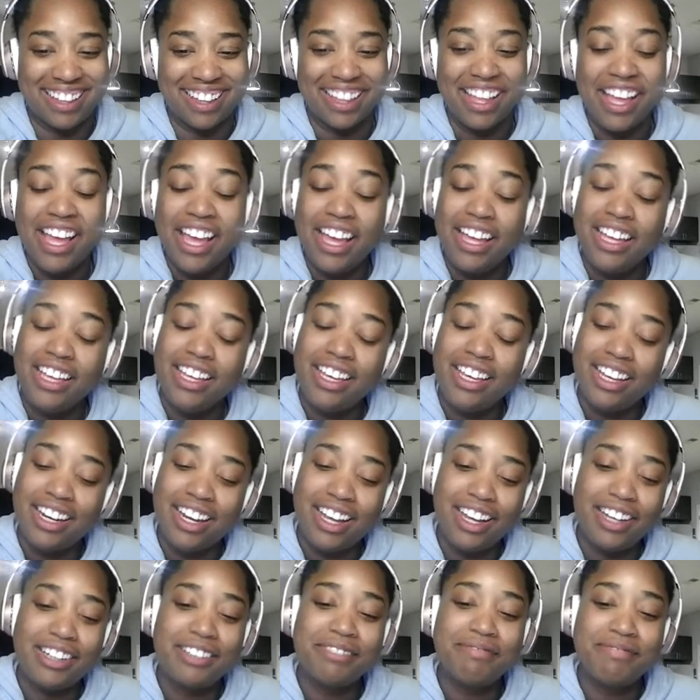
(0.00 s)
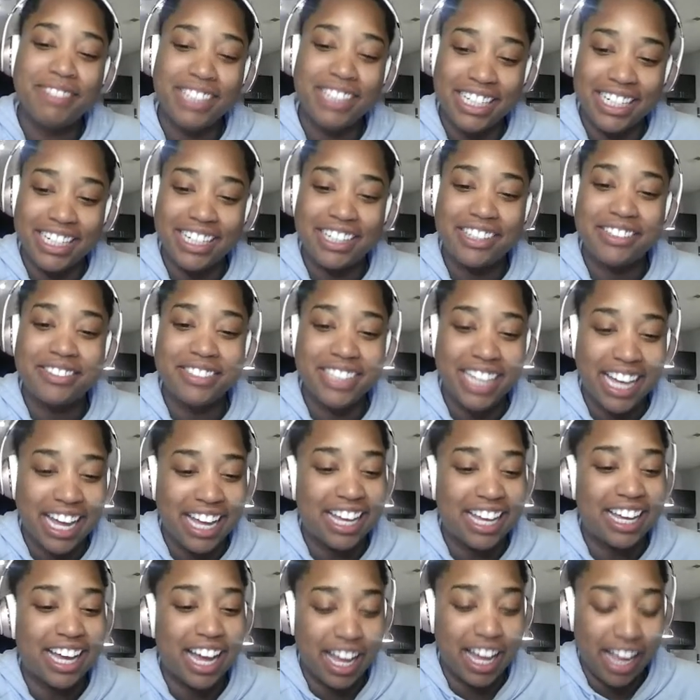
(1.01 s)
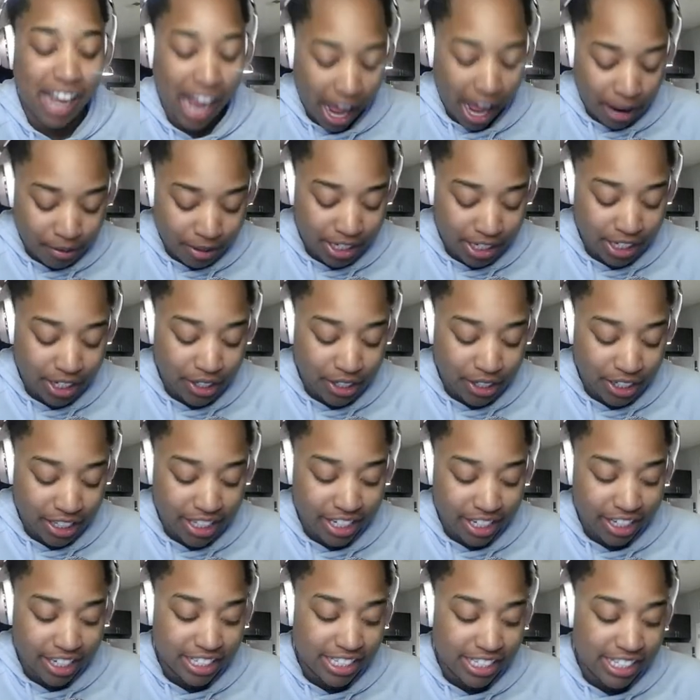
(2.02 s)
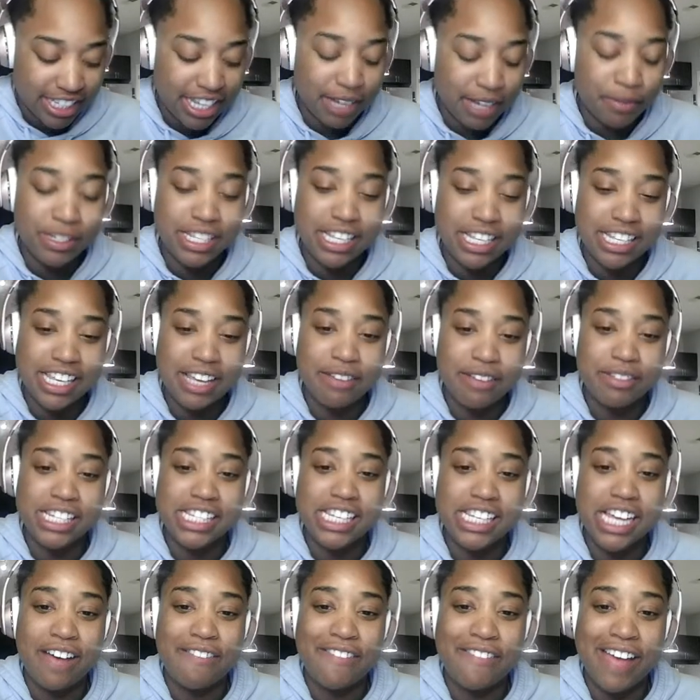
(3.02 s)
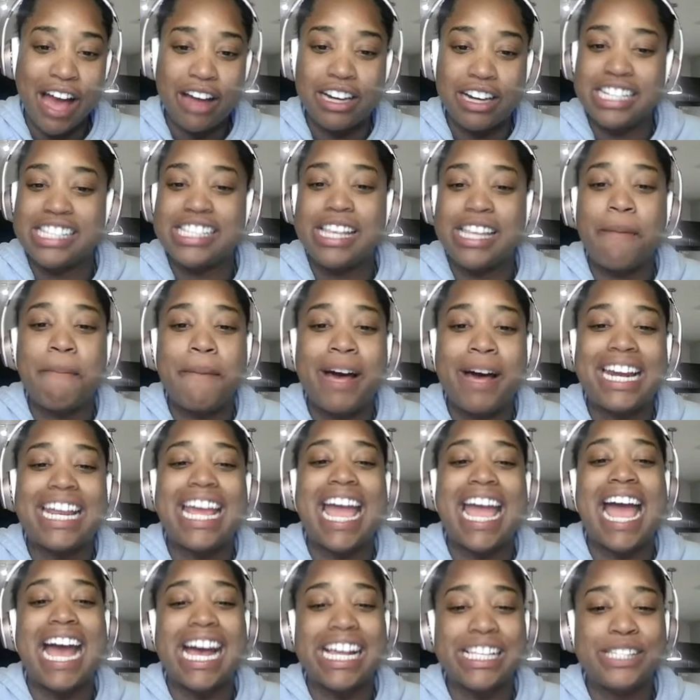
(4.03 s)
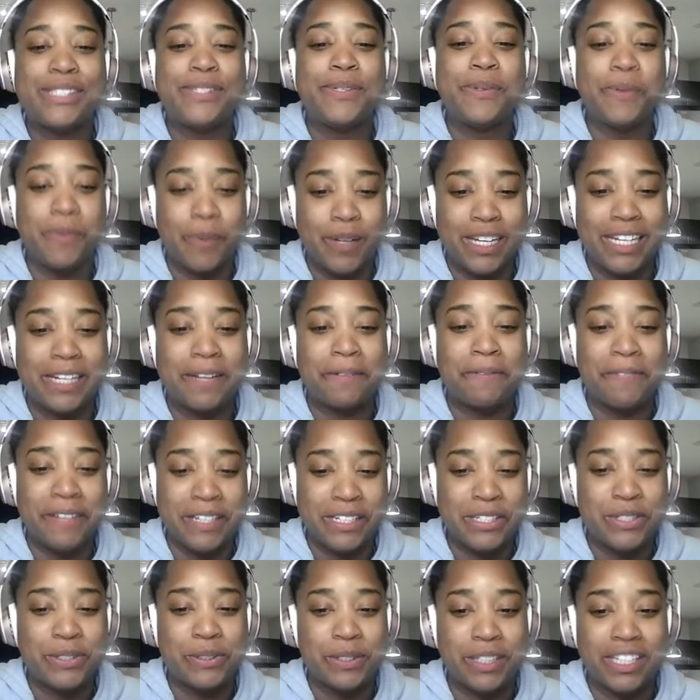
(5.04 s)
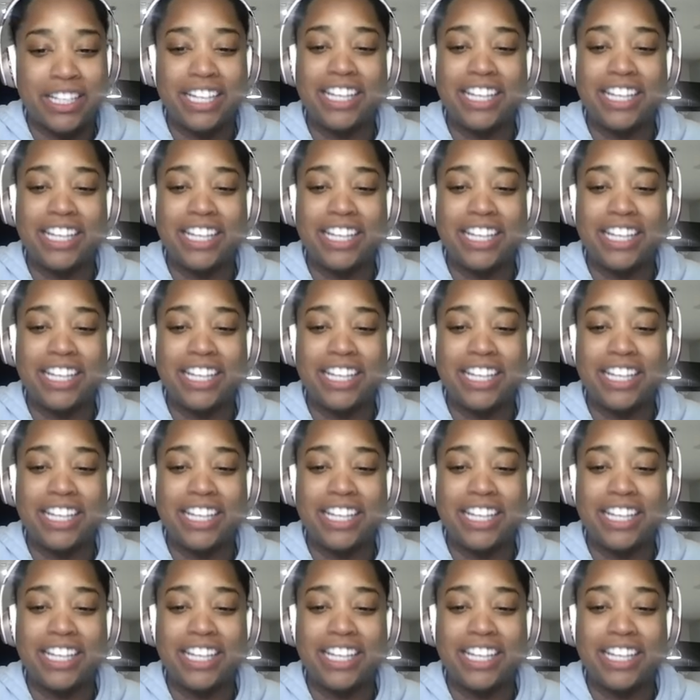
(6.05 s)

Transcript: I would agree there. It was a tough outing. Somebody had to win eventually,